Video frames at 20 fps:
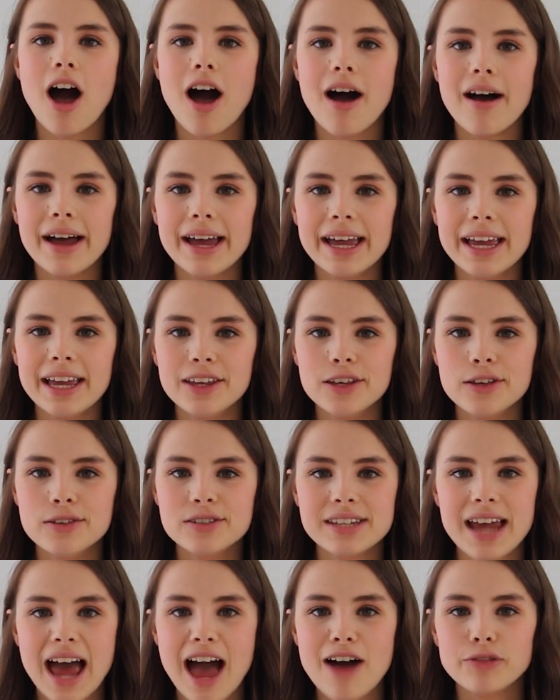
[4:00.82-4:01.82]
I
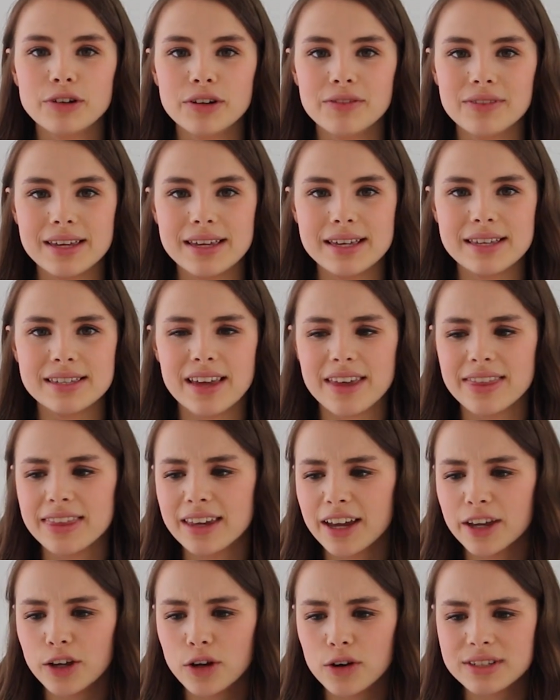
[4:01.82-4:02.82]
used to have one of these. I
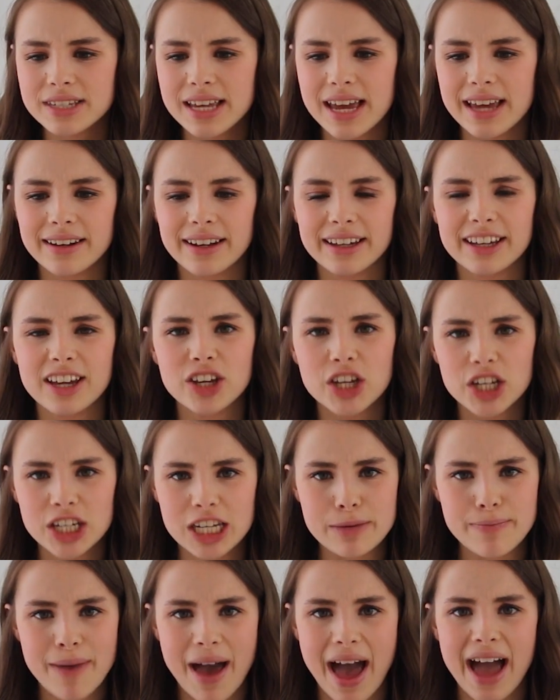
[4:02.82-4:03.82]
think I got it in like a
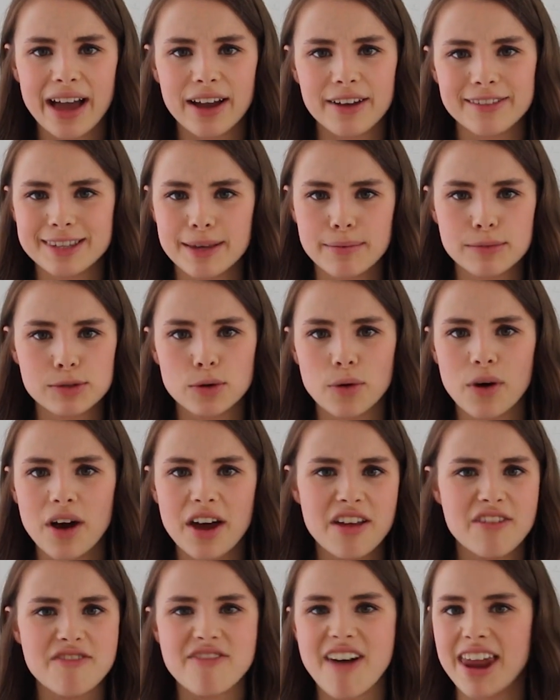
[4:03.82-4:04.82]
goodie bag of some sort
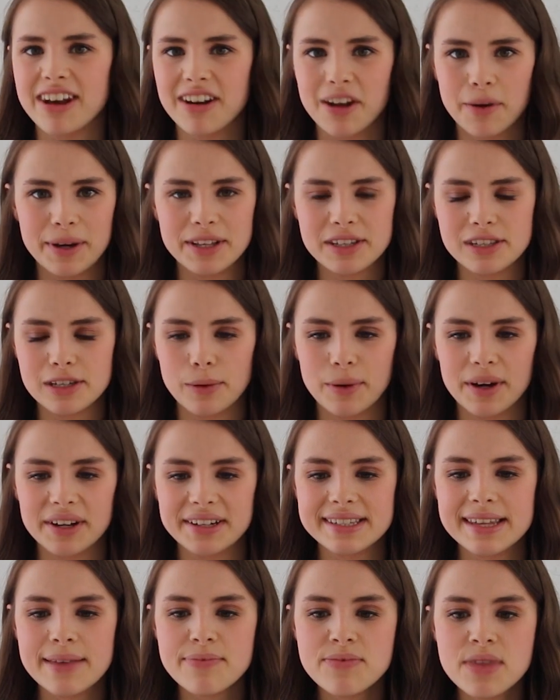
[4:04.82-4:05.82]
at an event I went to
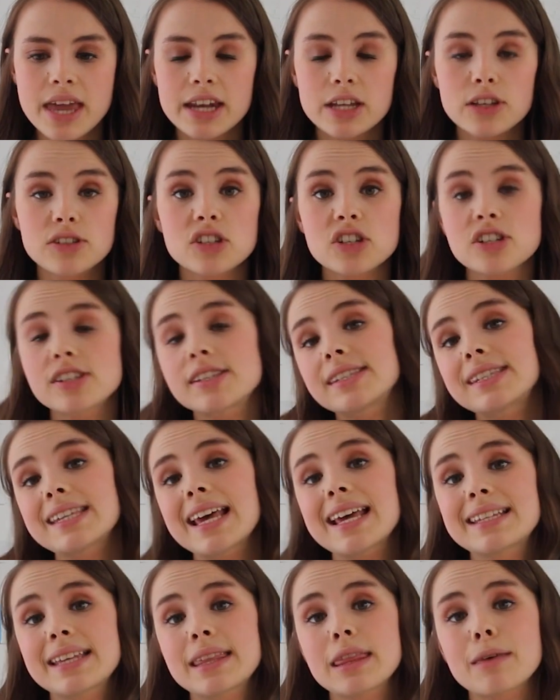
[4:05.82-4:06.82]
once, and it used to just
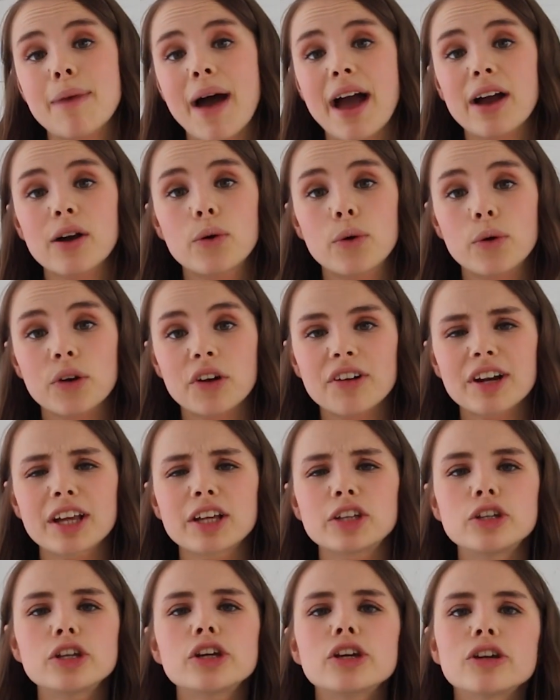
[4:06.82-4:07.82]
sit in the back corner, and
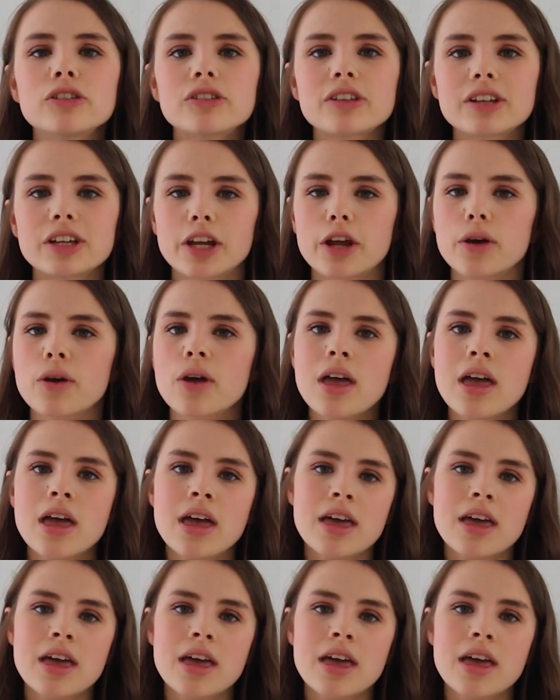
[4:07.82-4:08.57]
I knew that, you know,